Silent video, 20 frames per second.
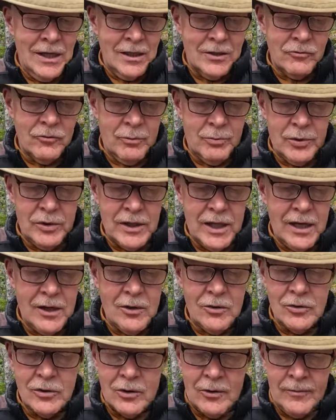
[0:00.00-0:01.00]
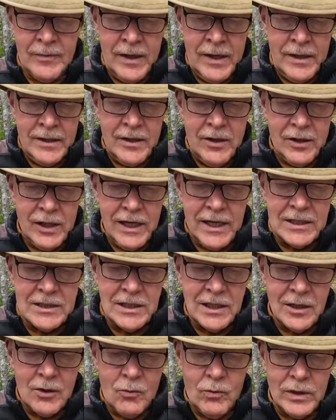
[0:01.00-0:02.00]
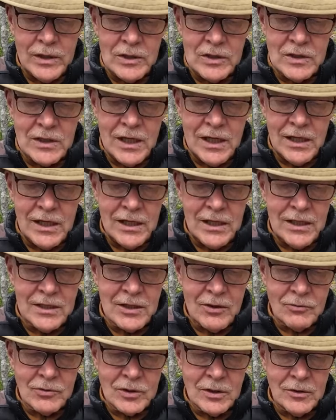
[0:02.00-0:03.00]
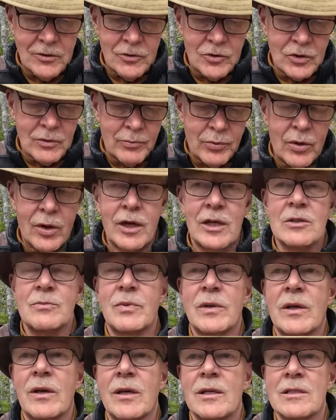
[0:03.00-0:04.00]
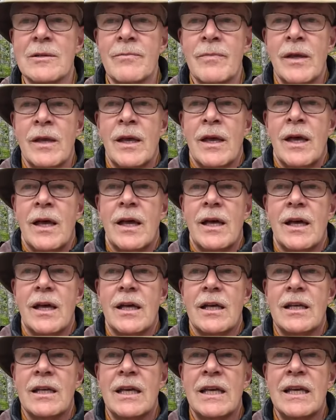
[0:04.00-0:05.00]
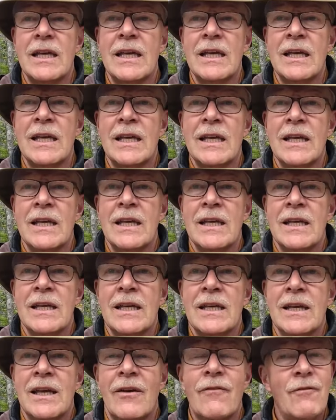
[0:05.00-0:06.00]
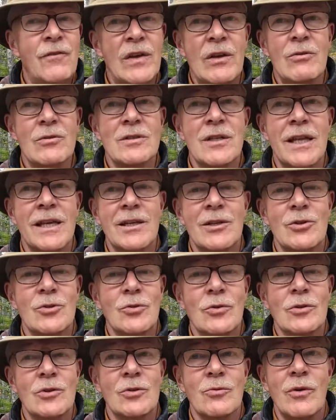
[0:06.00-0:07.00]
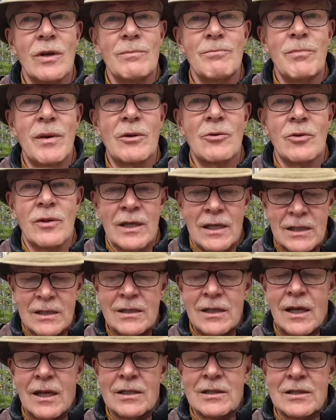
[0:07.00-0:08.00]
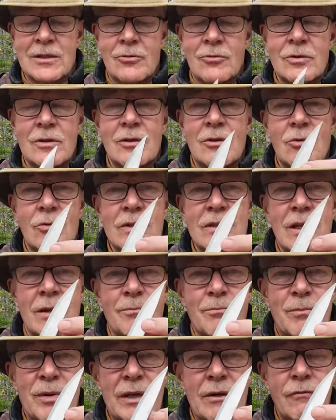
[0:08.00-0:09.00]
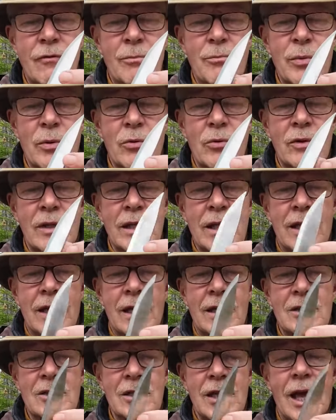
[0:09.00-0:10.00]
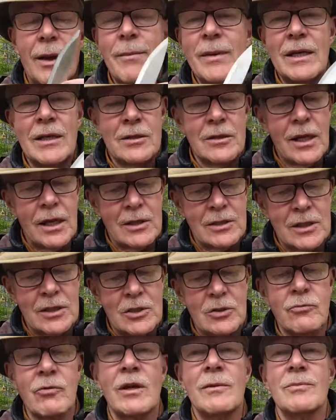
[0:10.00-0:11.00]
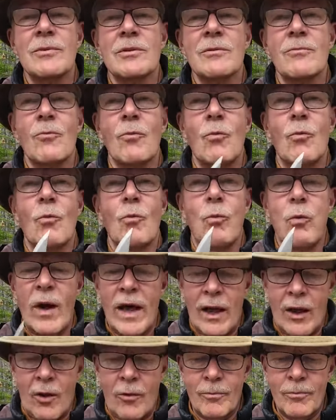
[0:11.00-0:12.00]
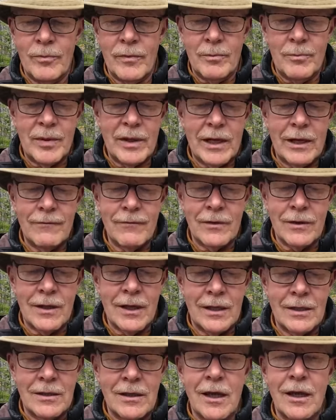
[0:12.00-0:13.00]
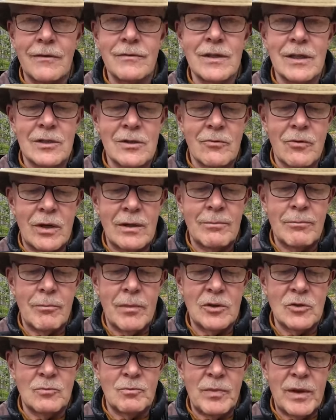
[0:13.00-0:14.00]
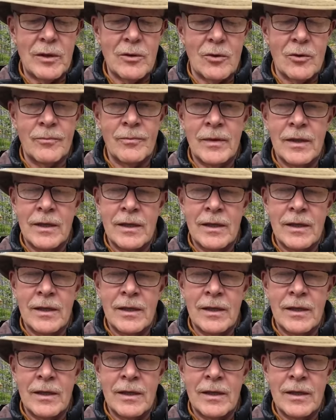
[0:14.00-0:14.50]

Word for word: So we'll put that out there. Now the last thing I want to say is I was a little surprised because uh, it feels like it should scrape better than it does. There, there is a bit of a burr in the edge. I mean it does, it scrapes well, but I've got knives that scrape much better